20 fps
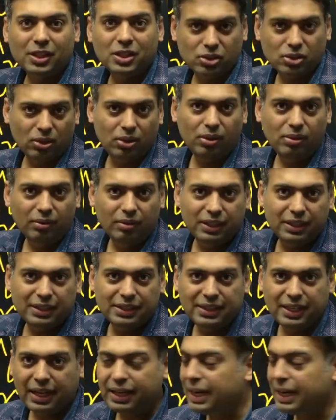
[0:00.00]
So it
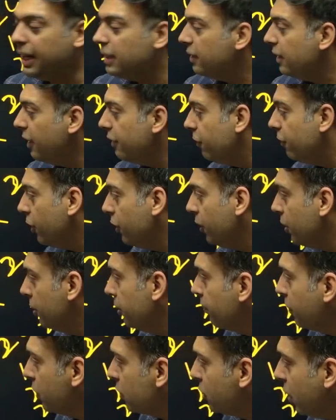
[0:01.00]
is a great thing for
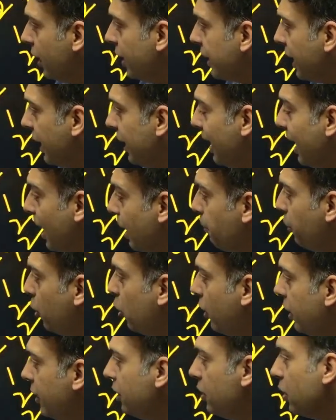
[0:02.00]
you. So it can help
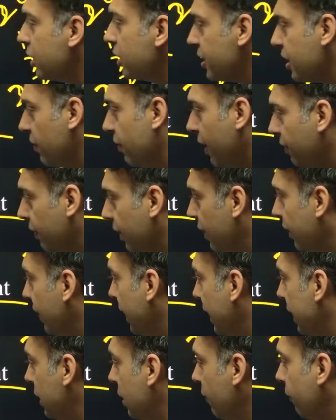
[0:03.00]
you in your survival
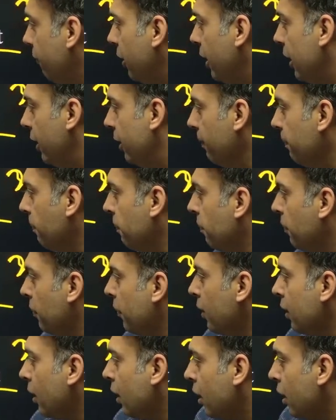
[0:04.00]
in Finland.
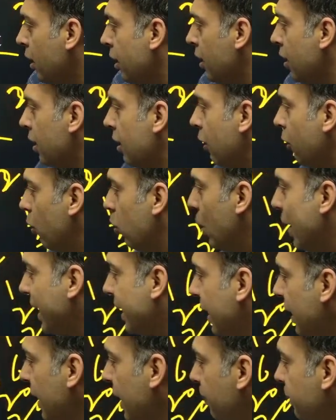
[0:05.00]

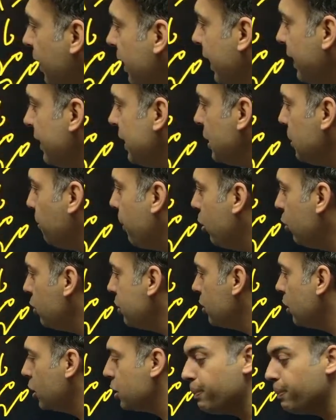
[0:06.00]
Work unlimited as a
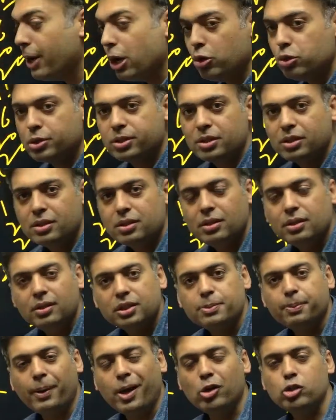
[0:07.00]
spouse. So
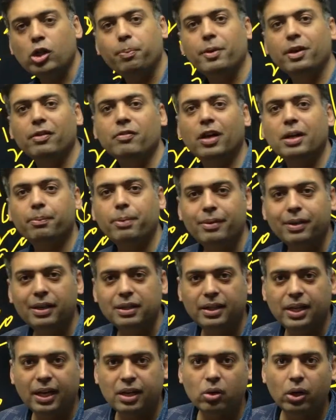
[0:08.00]
spouse open work
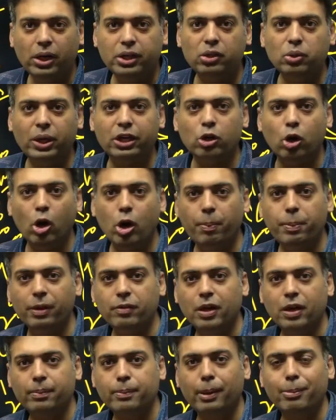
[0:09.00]
permit. They are going to get
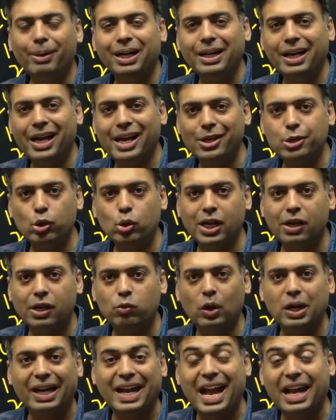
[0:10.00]
open work permit, and you
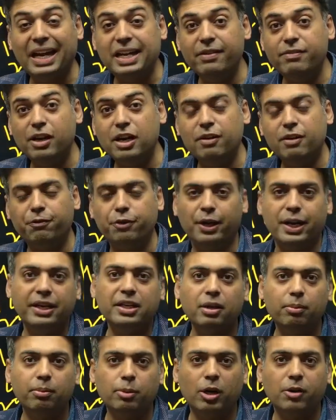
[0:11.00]
can work anywhere for
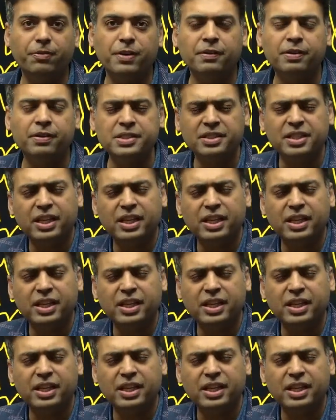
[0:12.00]
any number of hours.